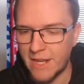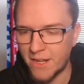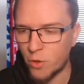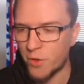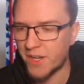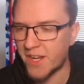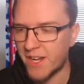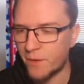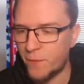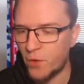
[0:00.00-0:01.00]
Late corner
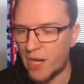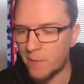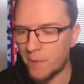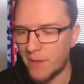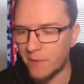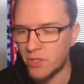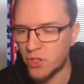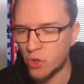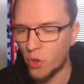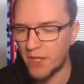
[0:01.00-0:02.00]
kick for Hammarby, but
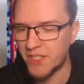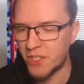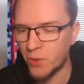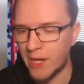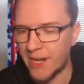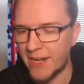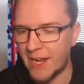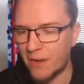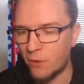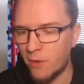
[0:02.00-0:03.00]
surely too late
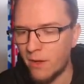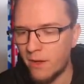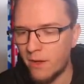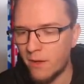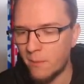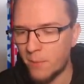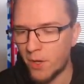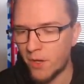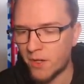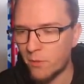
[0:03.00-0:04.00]
now.
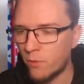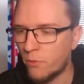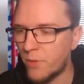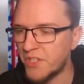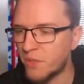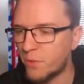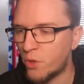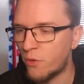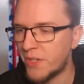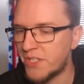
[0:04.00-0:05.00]
Berg wins the
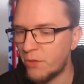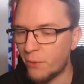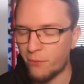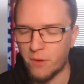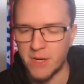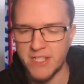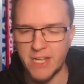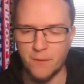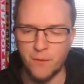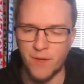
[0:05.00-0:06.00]
ball. There's still three minutes
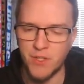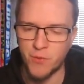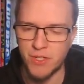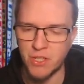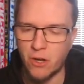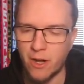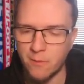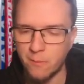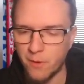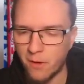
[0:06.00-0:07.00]
left of injury
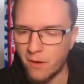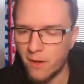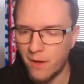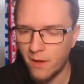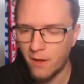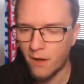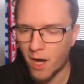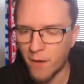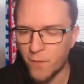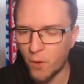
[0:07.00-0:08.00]
time, but
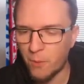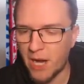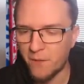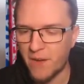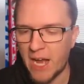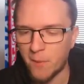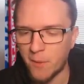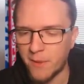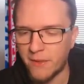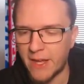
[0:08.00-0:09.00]
I feel bad for
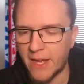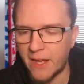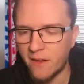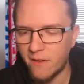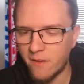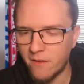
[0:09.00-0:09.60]
Hammarby there.